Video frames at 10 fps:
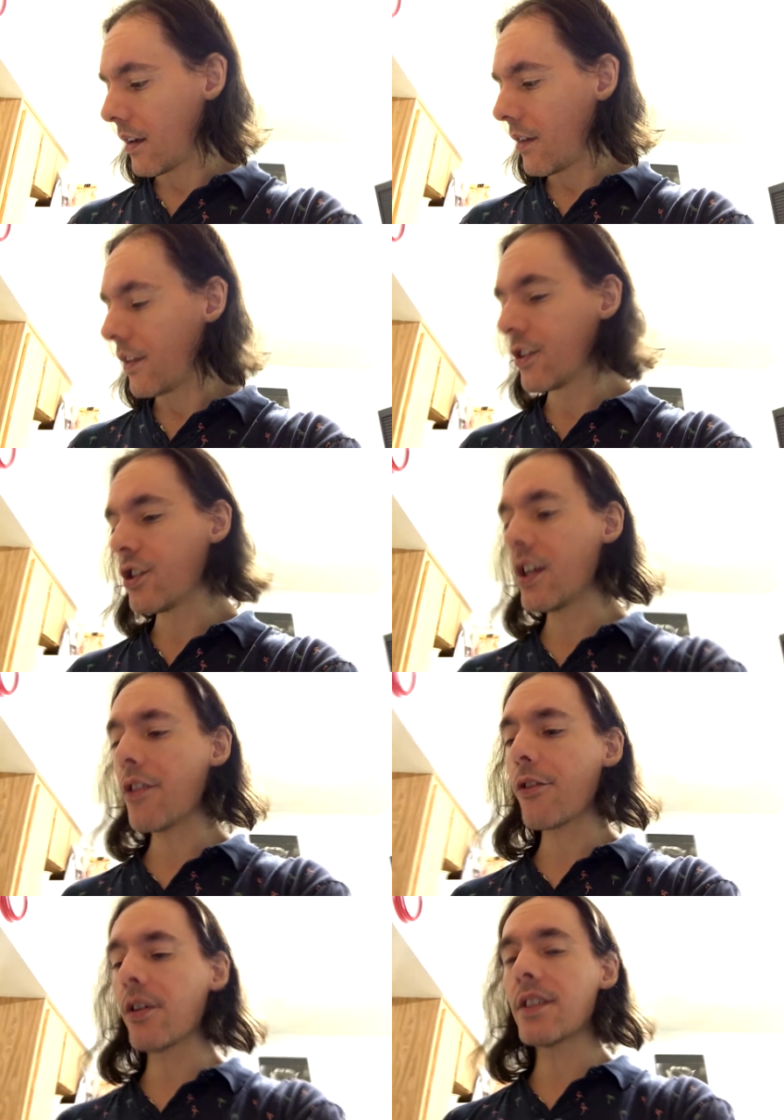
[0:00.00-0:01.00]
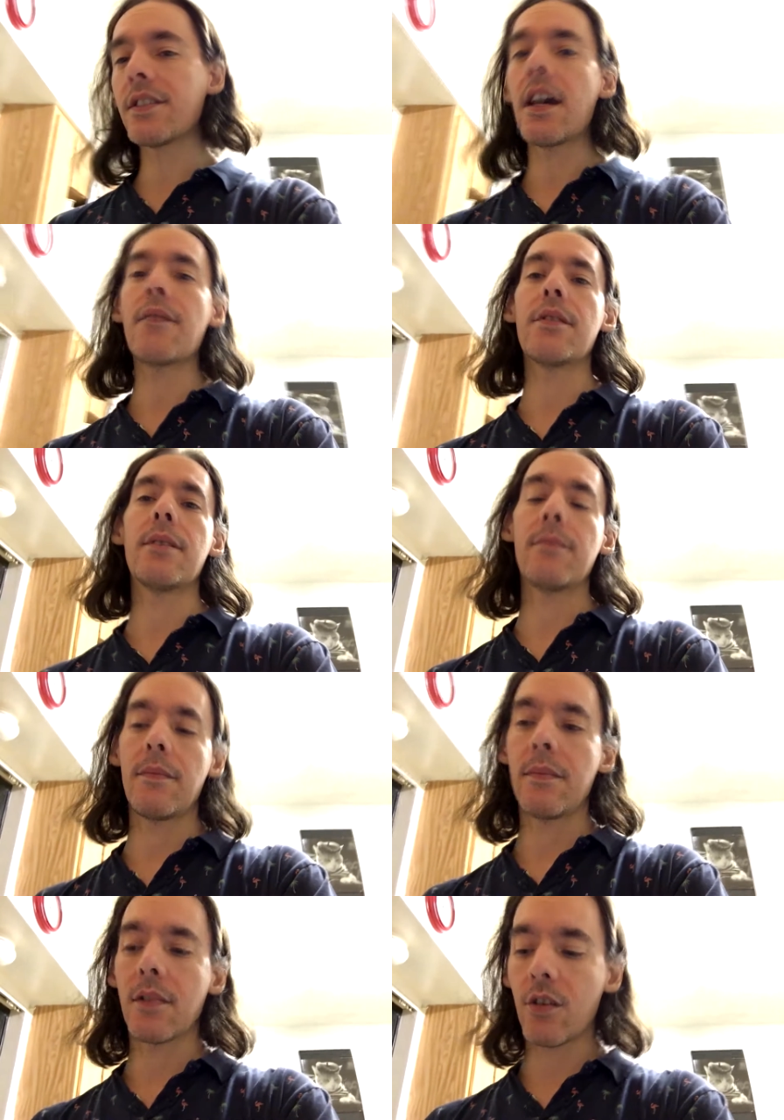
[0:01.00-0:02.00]
The G37,
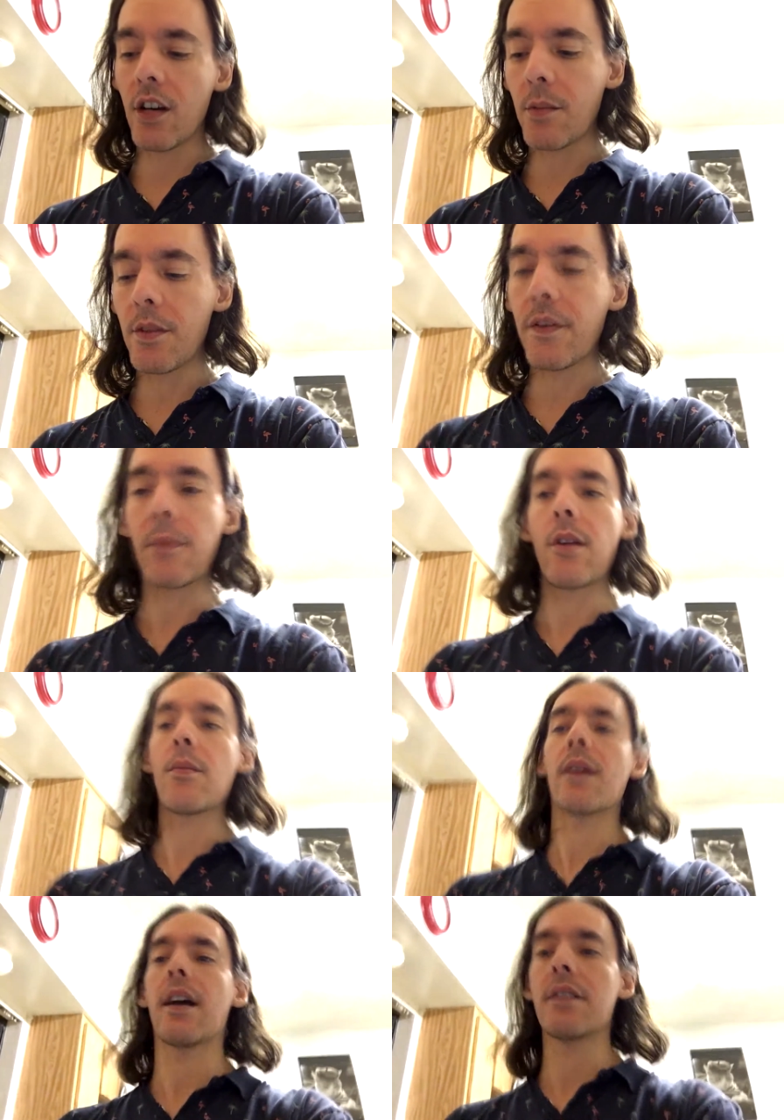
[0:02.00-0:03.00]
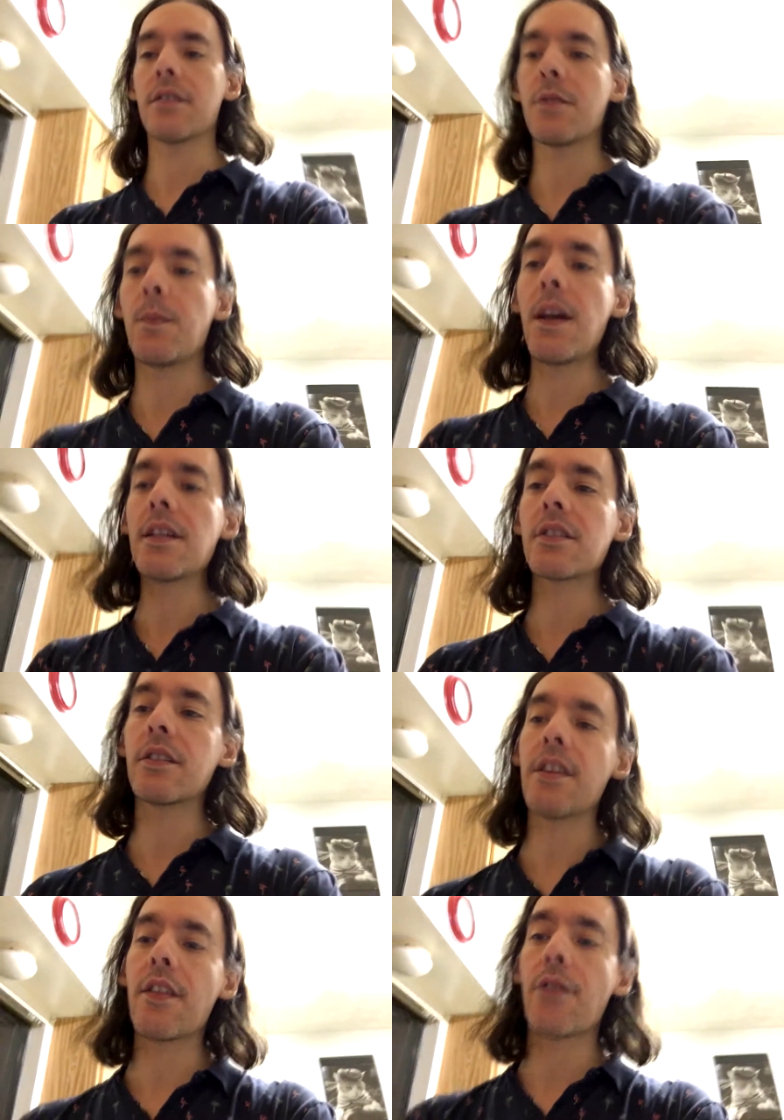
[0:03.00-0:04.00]
correct me if I'm wrong guys, is
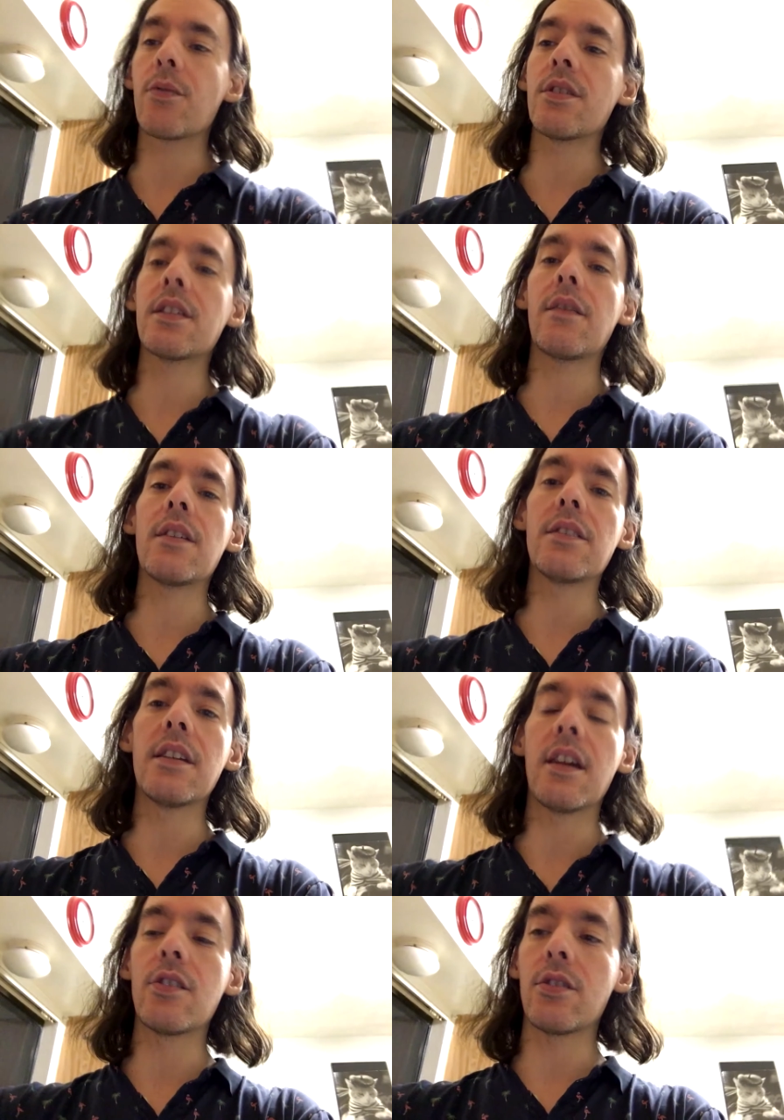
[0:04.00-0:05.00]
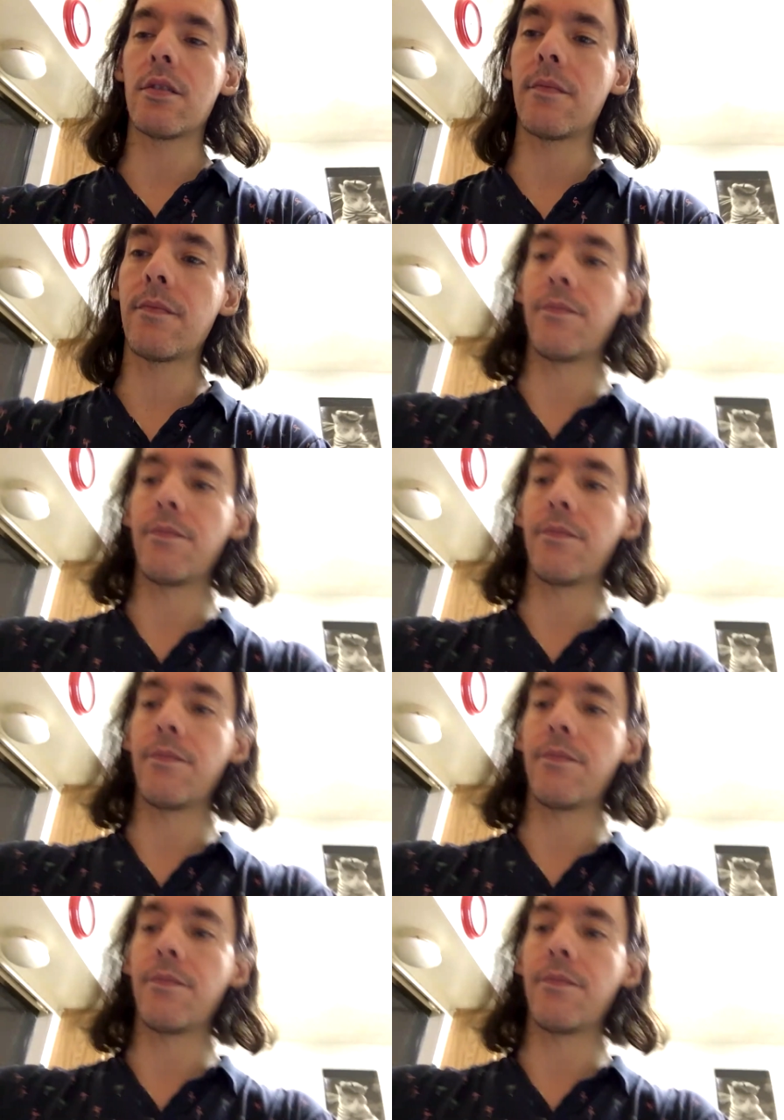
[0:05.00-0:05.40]
basically the 370Z engine.